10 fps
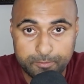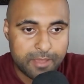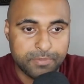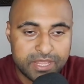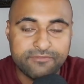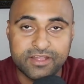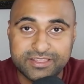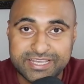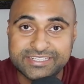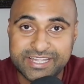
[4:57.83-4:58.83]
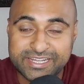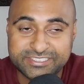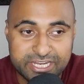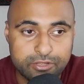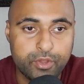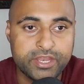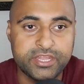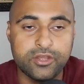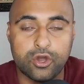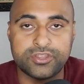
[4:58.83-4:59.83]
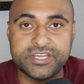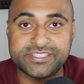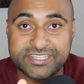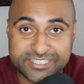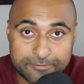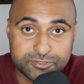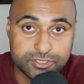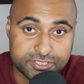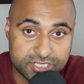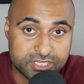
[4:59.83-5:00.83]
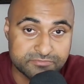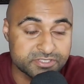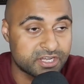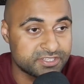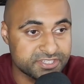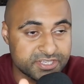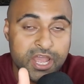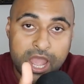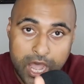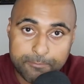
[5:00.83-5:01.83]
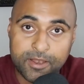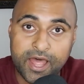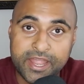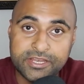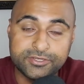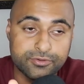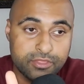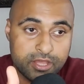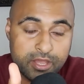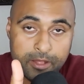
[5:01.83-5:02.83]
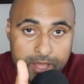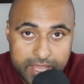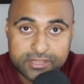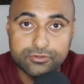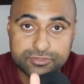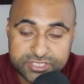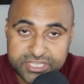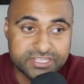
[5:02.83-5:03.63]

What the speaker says: And I believe that these extenuating or these exceptional circumstances apply to the Hindus,